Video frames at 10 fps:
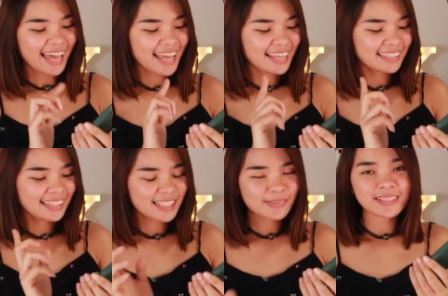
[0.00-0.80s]
And the
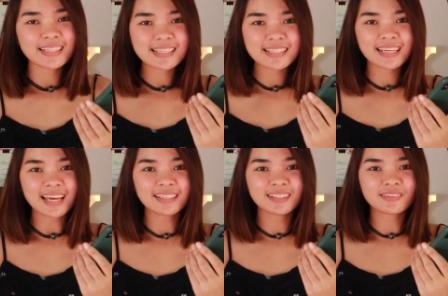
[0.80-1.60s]
next one is the
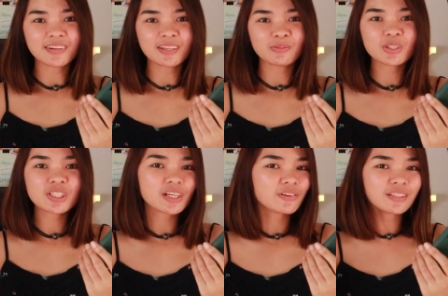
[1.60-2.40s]
Canon Red, which
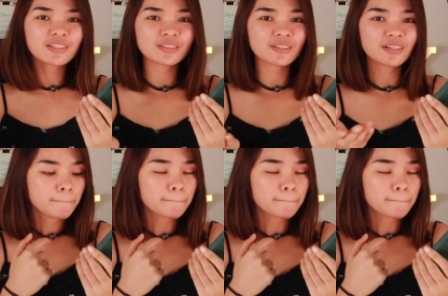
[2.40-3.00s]
I registered